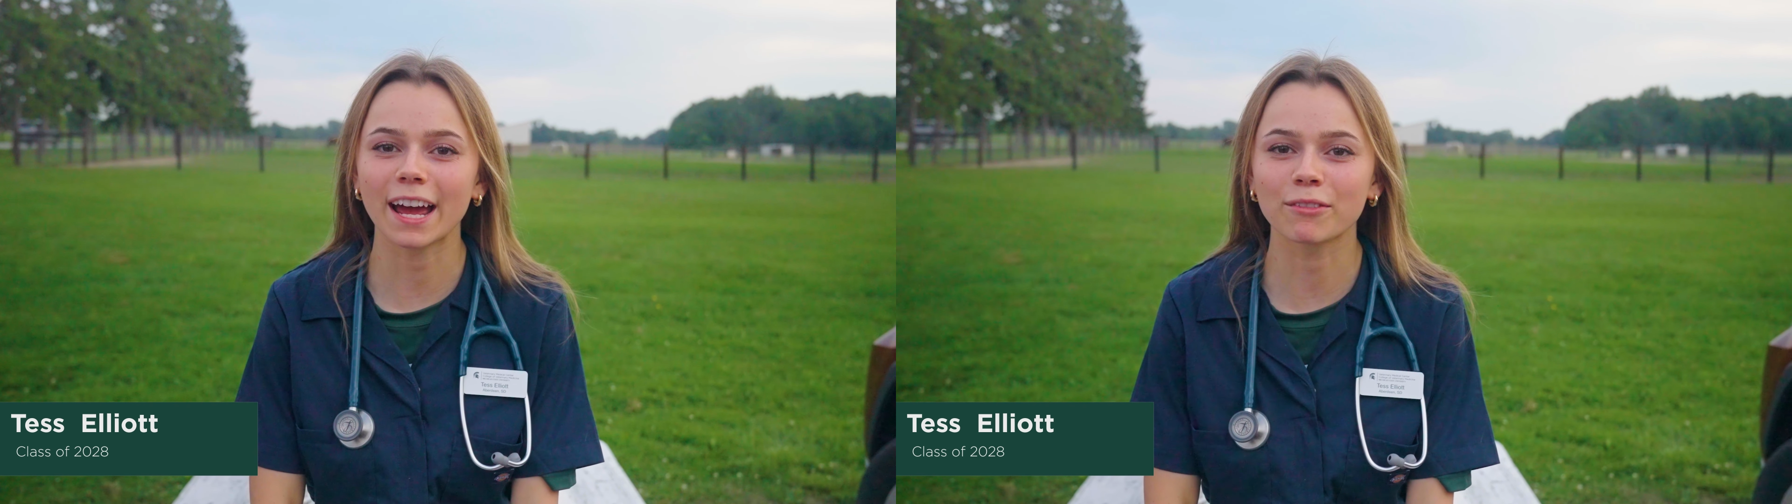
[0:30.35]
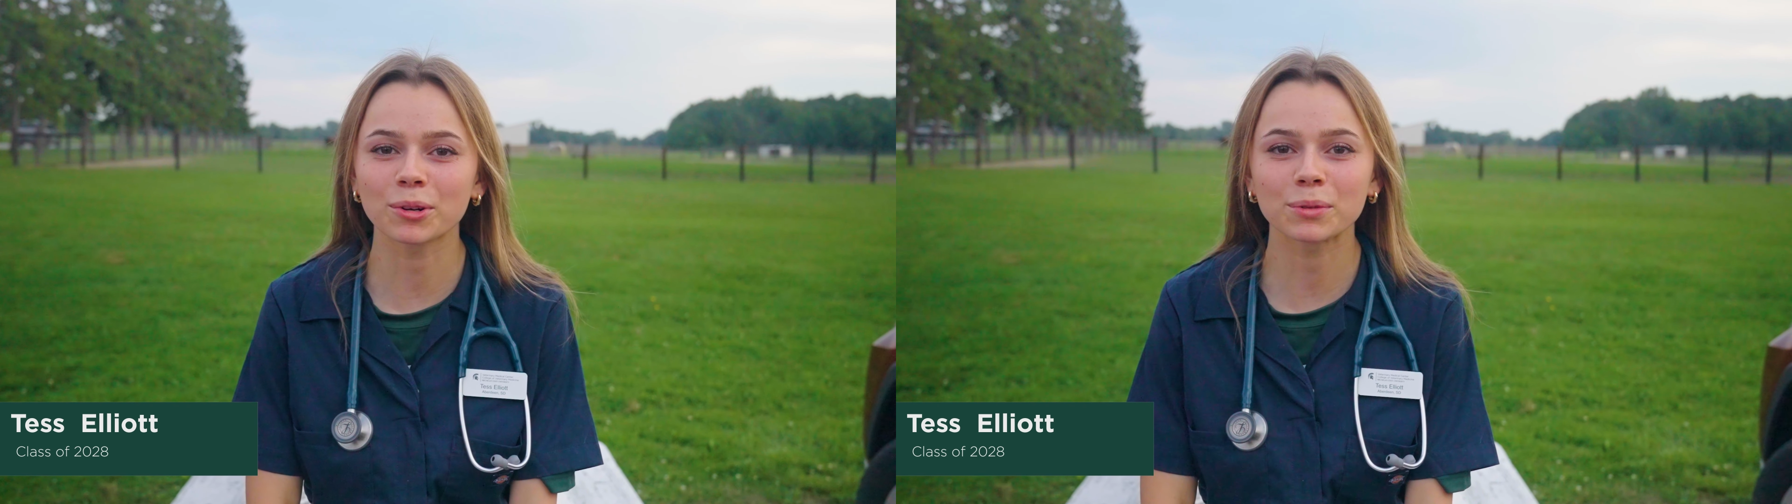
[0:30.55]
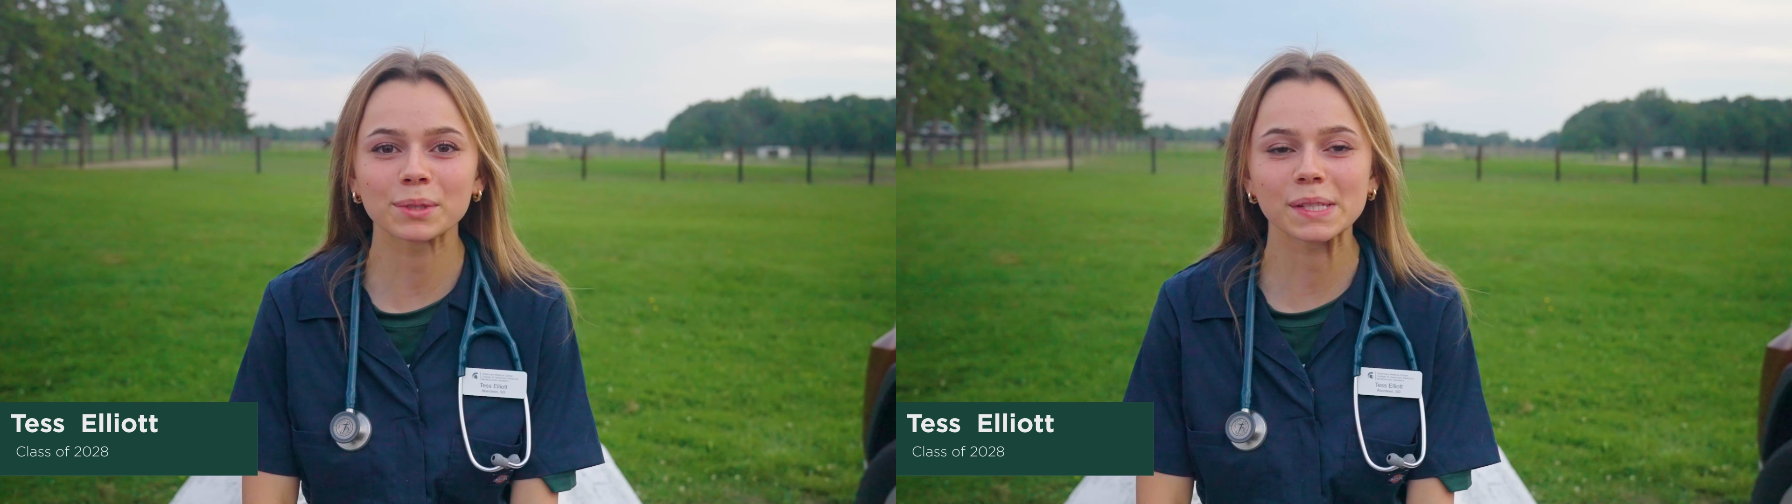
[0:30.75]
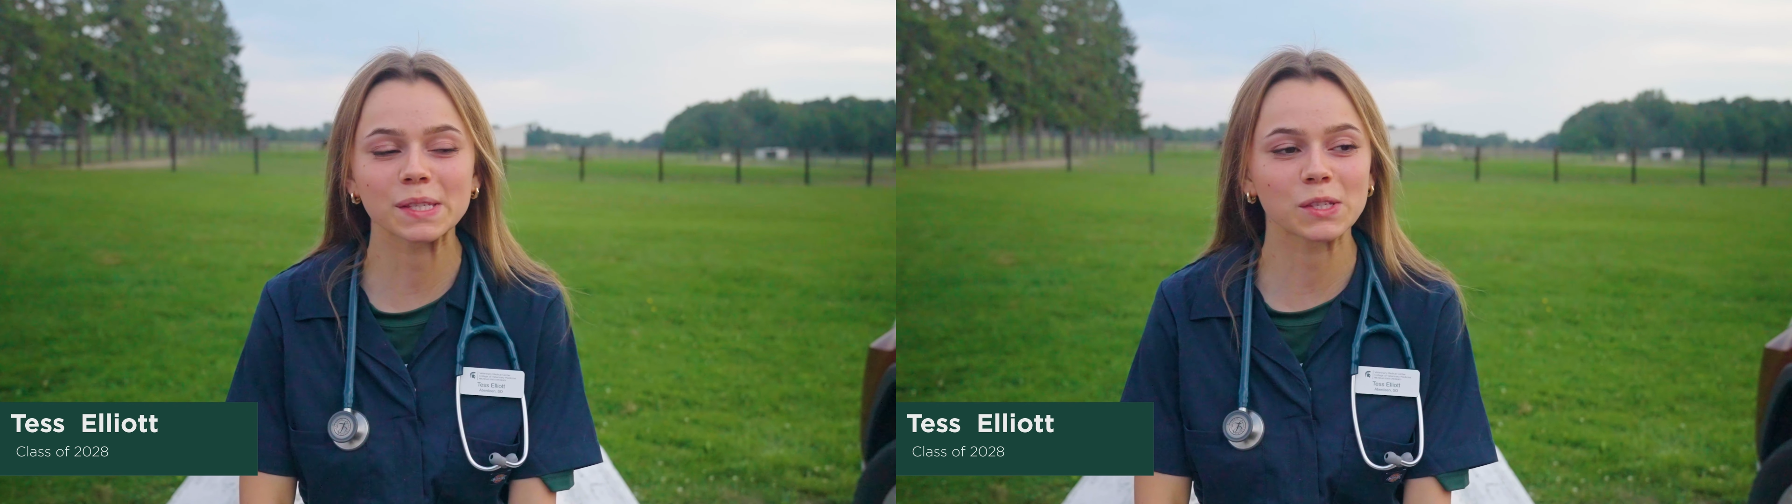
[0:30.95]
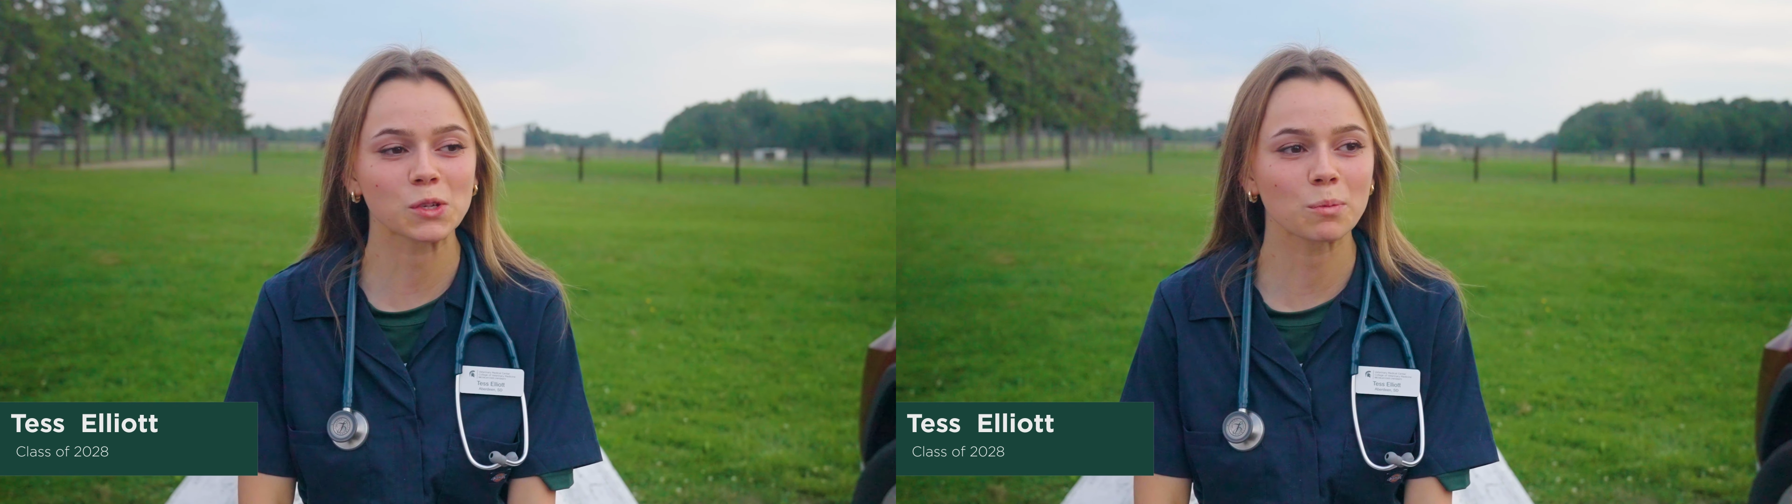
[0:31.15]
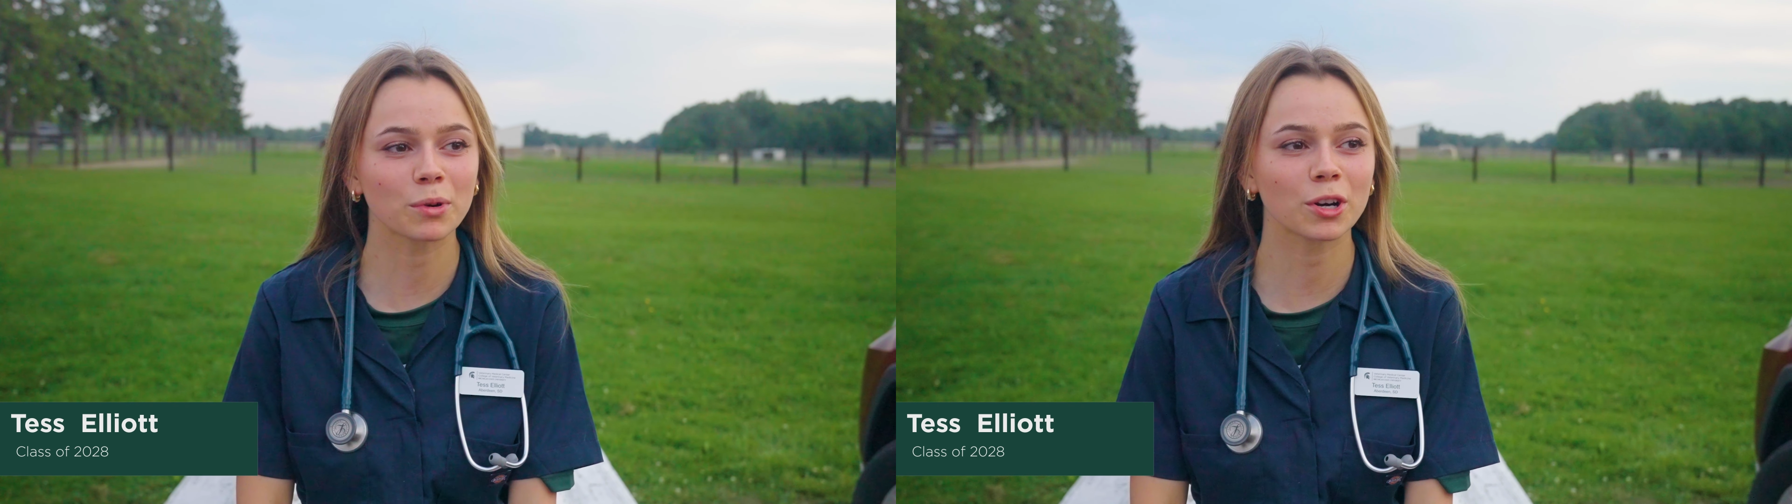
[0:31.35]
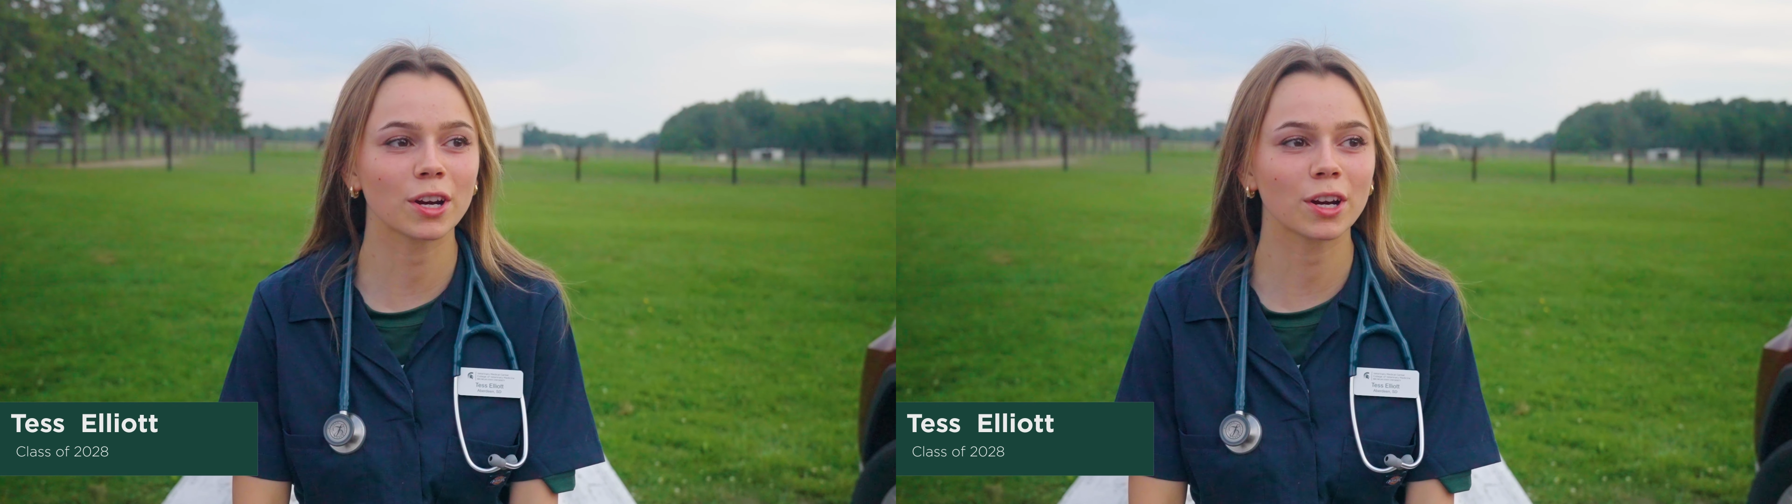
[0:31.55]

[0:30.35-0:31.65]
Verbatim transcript: Everyone was super